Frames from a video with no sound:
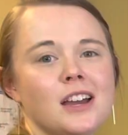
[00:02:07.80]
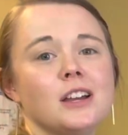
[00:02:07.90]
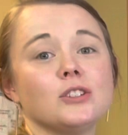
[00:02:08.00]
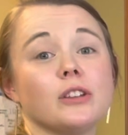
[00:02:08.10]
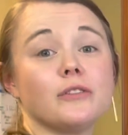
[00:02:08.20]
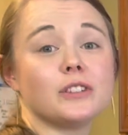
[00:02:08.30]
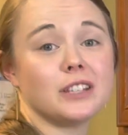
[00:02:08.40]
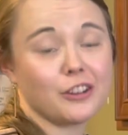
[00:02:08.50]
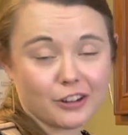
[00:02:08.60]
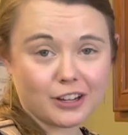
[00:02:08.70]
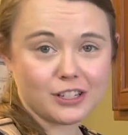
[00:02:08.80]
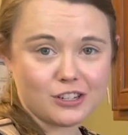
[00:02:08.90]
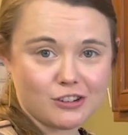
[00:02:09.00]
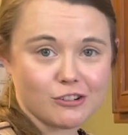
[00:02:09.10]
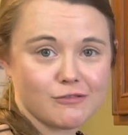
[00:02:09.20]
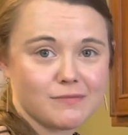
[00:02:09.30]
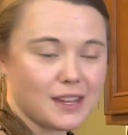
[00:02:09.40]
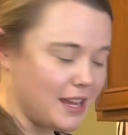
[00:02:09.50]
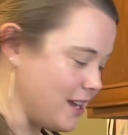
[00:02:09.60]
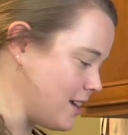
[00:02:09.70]
So the first thing you're gonna do
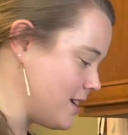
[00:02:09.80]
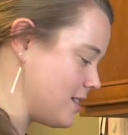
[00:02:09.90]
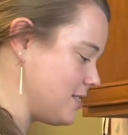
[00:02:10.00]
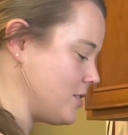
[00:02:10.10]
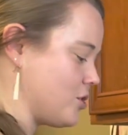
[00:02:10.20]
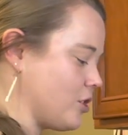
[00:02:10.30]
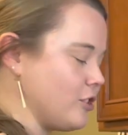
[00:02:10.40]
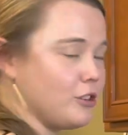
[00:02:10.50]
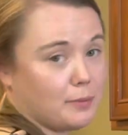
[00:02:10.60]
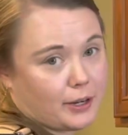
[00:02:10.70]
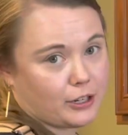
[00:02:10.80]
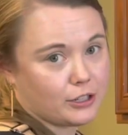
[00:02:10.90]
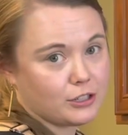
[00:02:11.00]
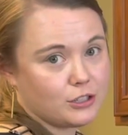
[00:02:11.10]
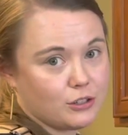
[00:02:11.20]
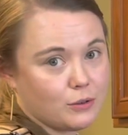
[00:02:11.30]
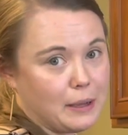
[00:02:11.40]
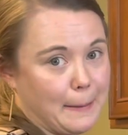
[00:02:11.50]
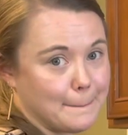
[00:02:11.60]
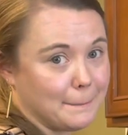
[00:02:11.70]
is turn your burner to
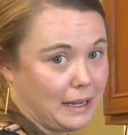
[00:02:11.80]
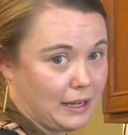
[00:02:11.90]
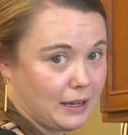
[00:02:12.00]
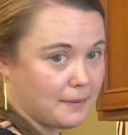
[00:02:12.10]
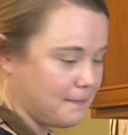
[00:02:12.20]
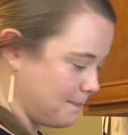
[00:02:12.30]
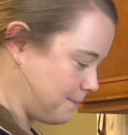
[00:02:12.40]
medium.